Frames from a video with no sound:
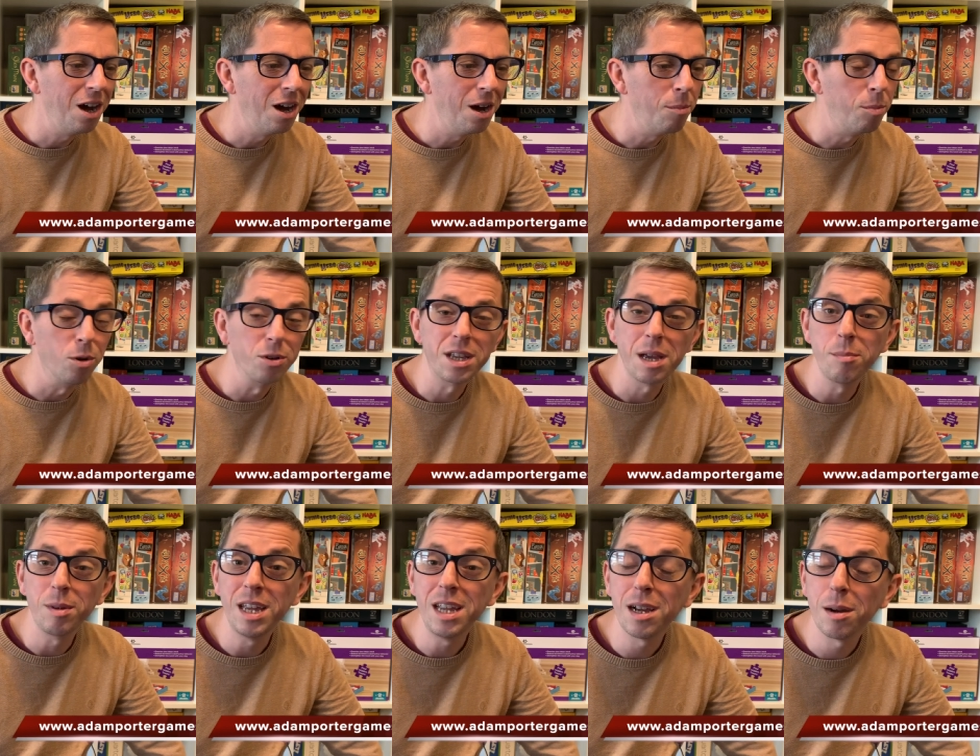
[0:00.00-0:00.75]
uh, Board
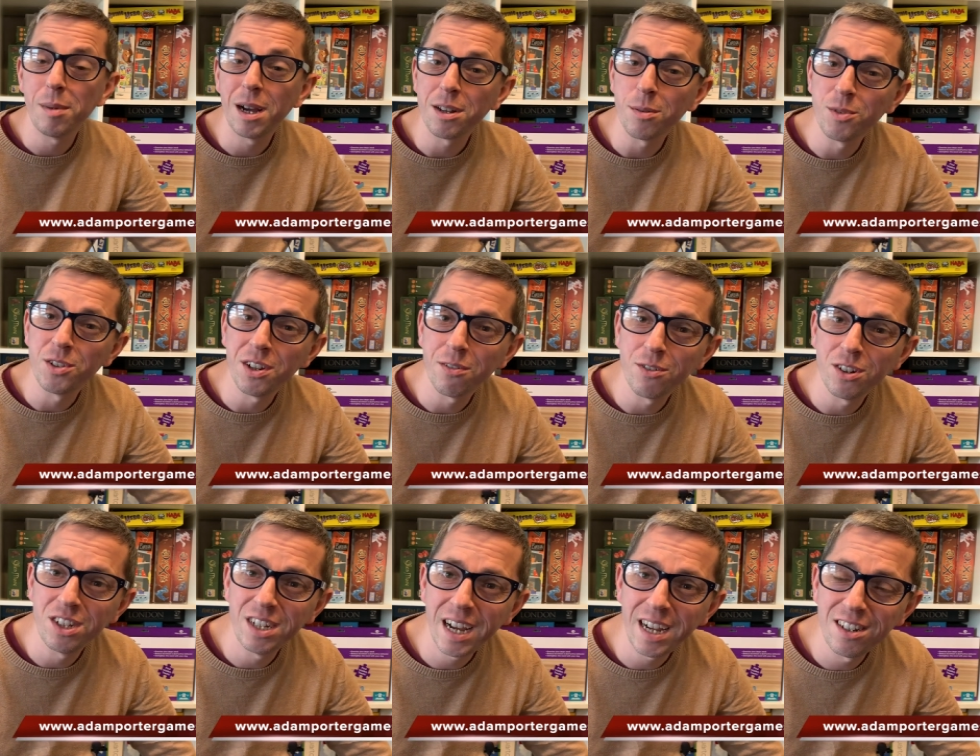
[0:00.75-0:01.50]
Game Geek, I'm
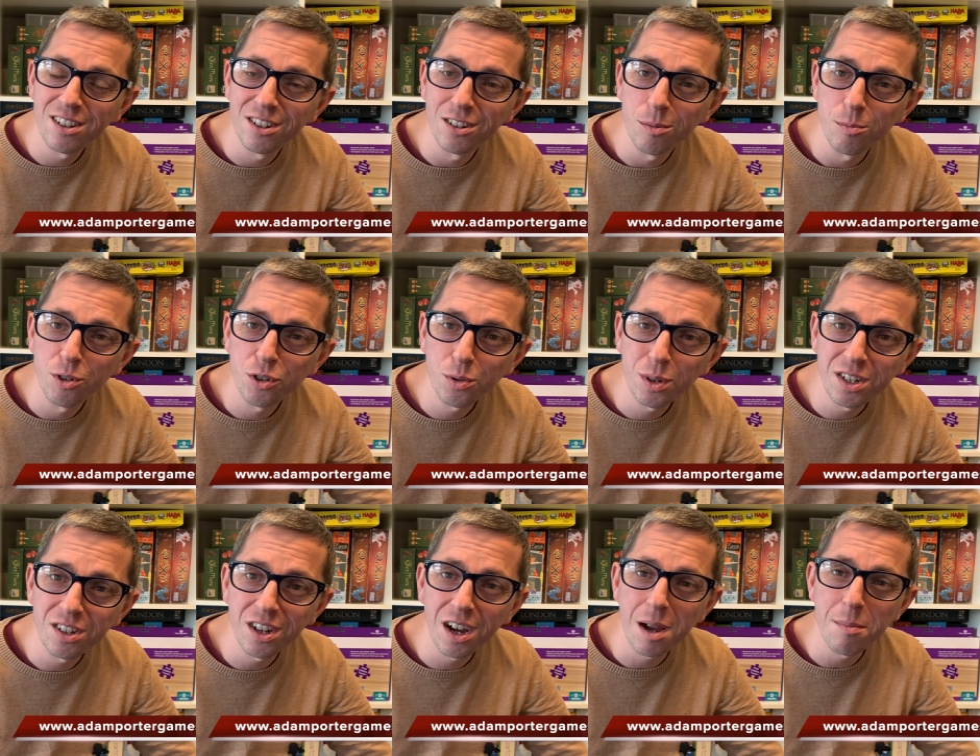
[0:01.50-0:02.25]
Adam78. And on
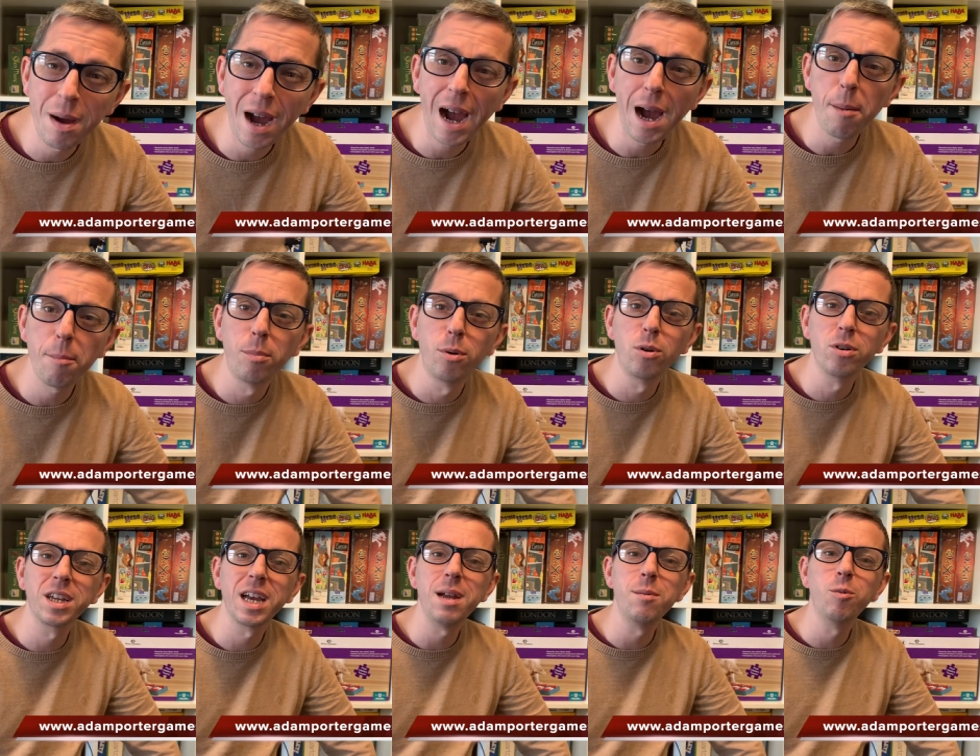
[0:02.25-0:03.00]
Twitter, I'm at
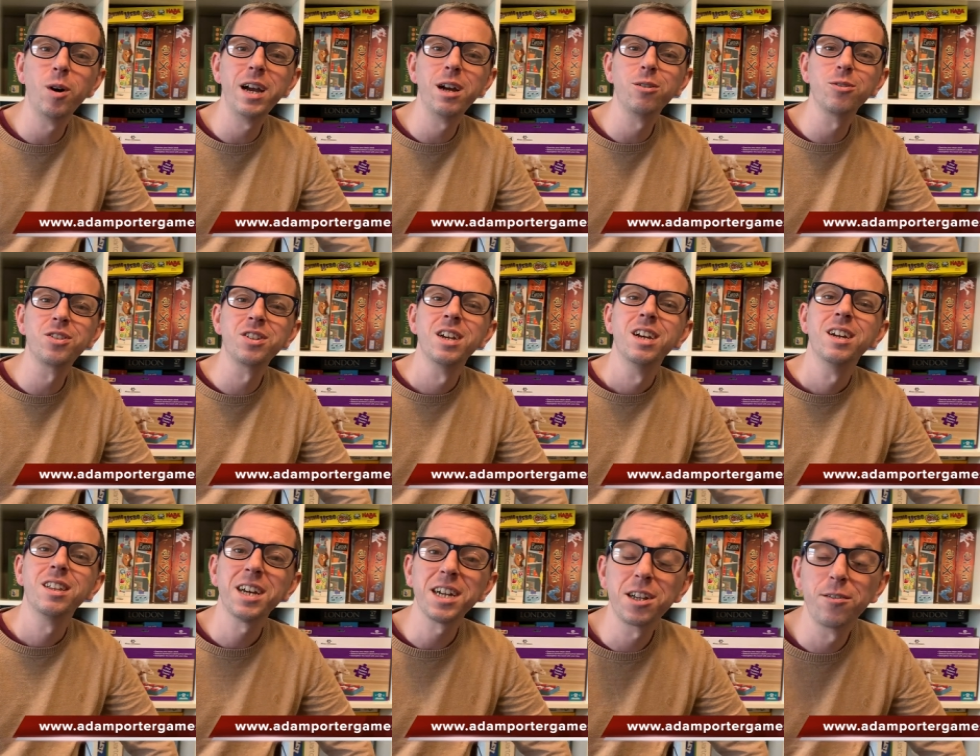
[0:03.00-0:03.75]
Board Game Wales.
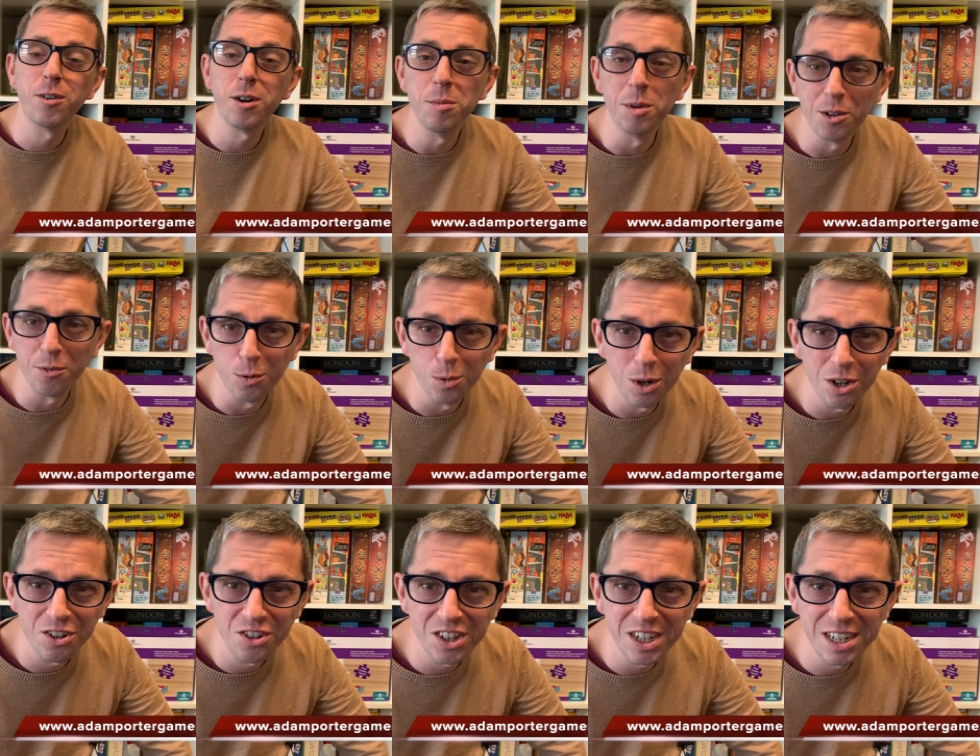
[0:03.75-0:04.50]
Thank you very much for
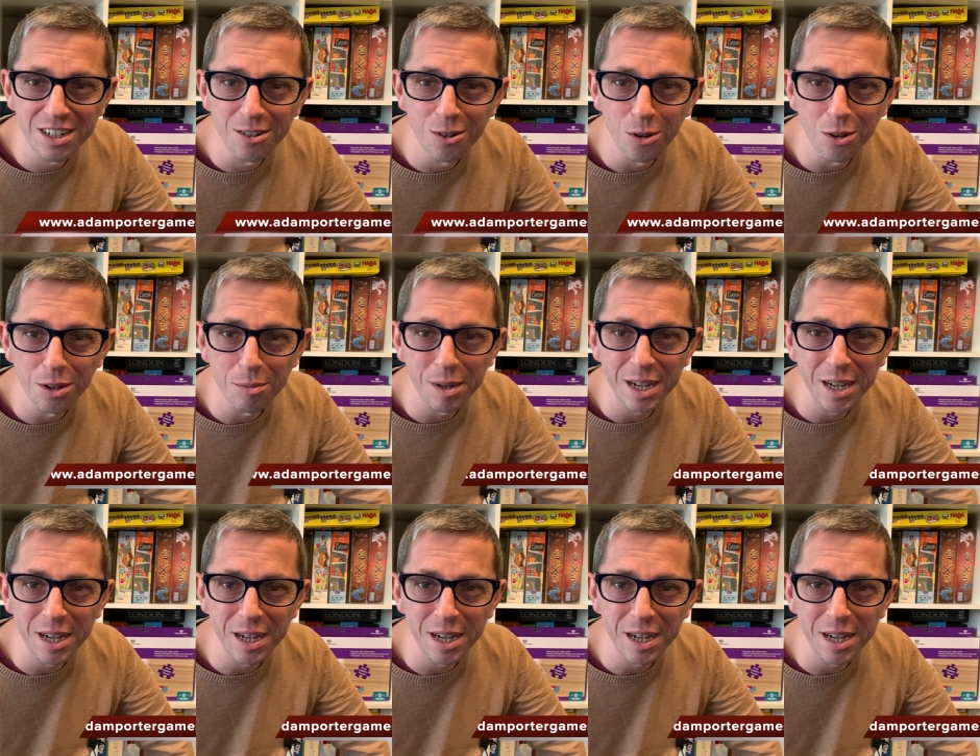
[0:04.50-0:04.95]
watching. All the